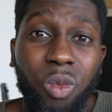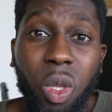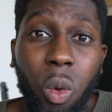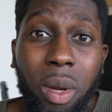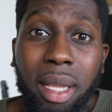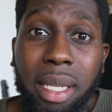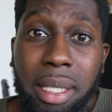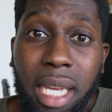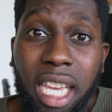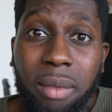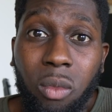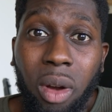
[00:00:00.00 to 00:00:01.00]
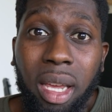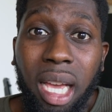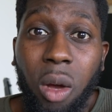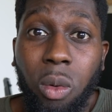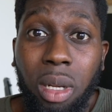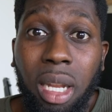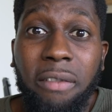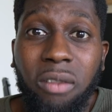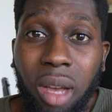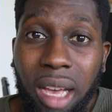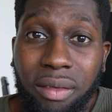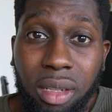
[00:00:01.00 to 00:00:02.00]
doing the same, right? I would love
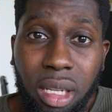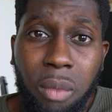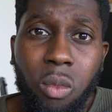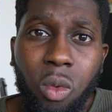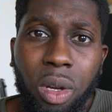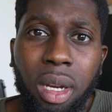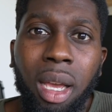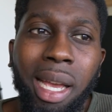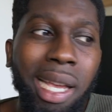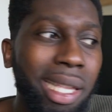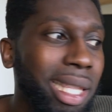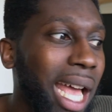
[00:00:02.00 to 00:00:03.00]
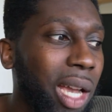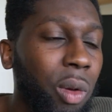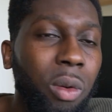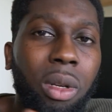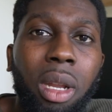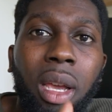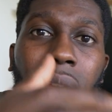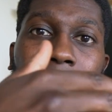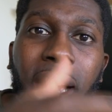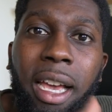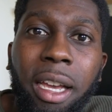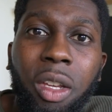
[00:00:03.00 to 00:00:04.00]
to have someone that could,
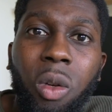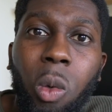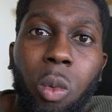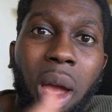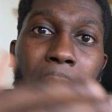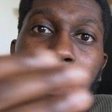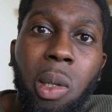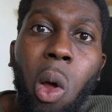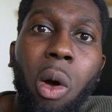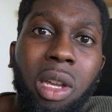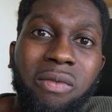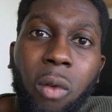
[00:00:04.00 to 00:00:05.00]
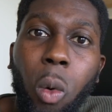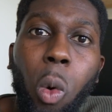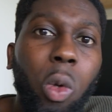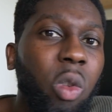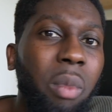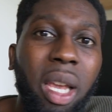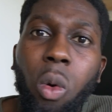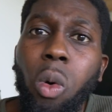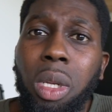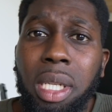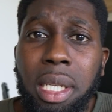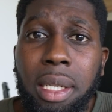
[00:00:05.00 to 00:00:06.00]
you know, write blogs for all of my
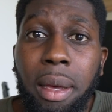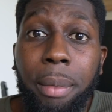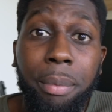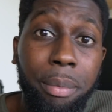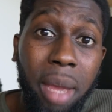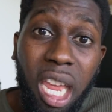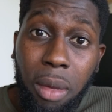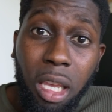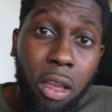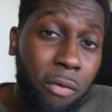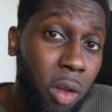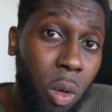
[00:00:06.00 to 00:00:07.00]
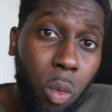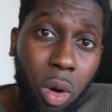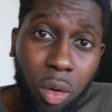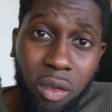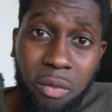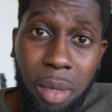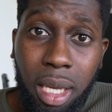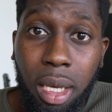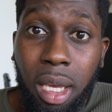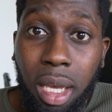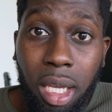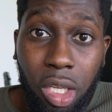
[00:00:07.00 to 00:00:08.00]
courses. Maybe if you don't work with me,
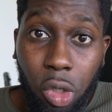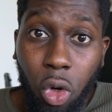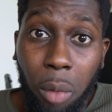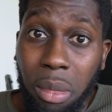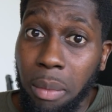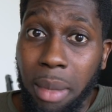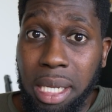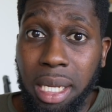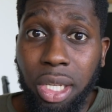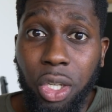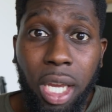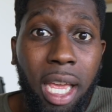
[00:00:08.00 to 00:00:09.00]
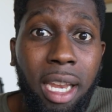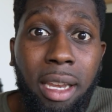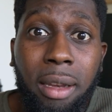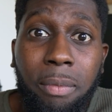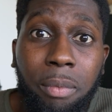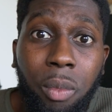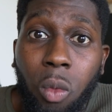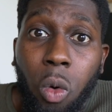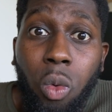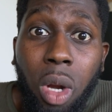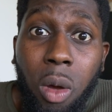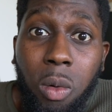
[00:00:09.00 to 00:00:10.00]
drop me a message and
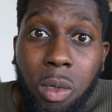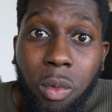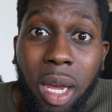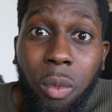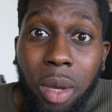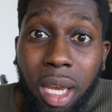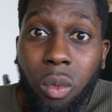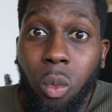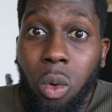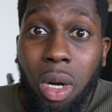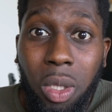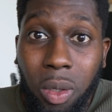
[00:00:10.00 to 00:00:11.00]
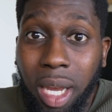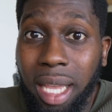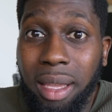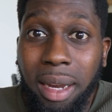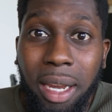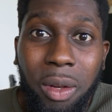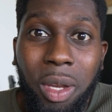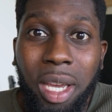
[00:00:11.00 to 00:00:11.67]
who knows, right? We can work together and